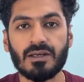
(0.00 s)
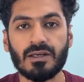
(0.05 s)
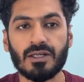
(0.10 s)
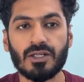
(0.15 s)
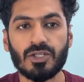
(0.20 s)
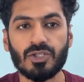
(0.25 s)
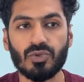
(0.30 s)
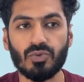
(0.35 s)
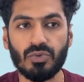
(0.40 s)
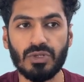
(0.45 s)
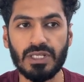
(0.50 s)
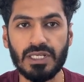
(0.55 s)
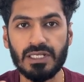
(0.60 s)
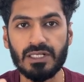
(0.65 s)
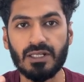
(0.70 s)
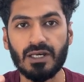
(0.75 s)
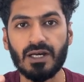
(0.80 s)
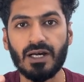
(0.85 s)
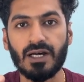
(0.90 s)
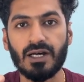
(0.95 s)
you
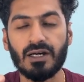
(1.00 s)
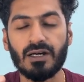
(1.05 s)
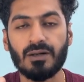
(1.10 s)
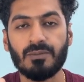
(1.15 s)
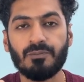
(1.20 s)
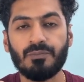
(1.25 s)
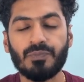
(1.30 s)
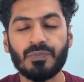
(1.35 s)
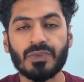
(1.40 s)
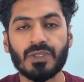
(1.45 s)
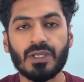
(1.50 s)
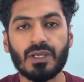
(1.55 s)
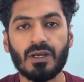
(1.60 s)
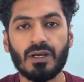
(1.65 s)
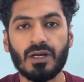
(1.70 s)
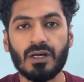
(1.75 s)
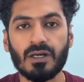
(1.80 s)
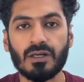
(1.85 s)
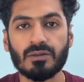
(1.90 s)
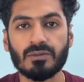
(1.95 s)
need a
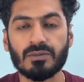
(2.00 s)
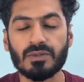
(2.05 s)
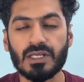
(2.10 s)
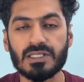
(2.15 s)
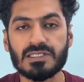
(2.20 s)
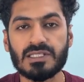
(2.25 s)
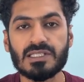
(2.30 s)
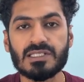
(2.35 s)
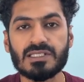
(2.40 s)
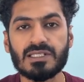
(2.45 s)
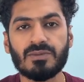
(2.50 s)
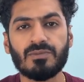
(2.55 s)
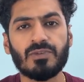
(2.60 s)
system